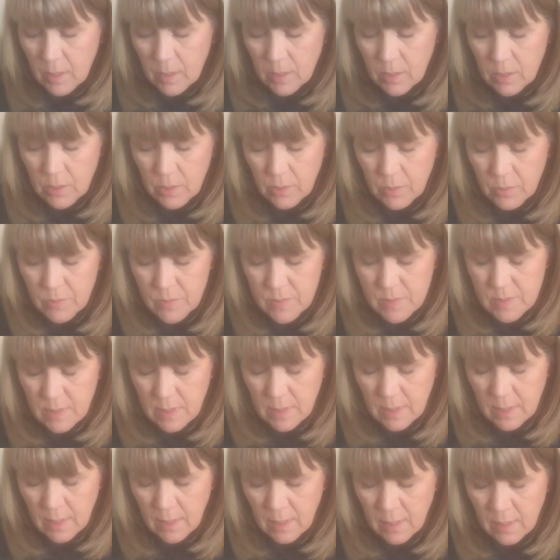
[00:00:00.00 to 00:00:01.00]

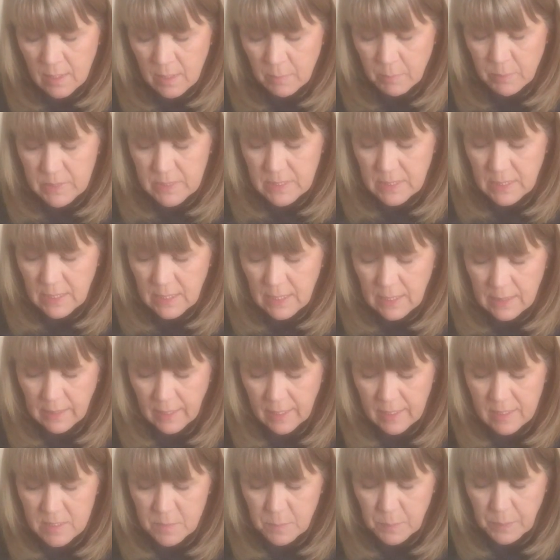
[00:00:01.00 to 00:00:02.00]
using the petite
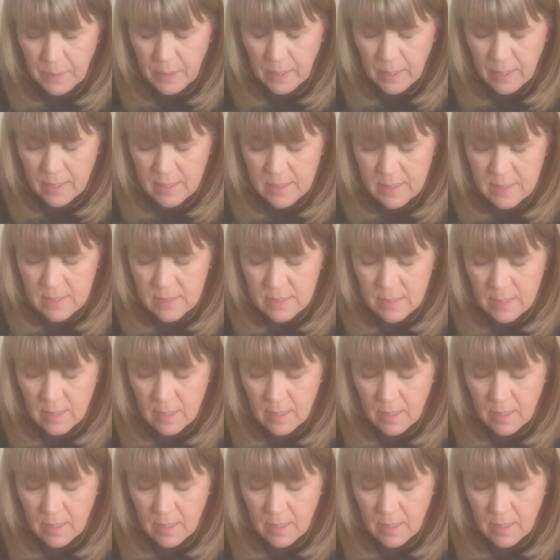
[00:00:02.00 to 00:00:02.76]
glass beads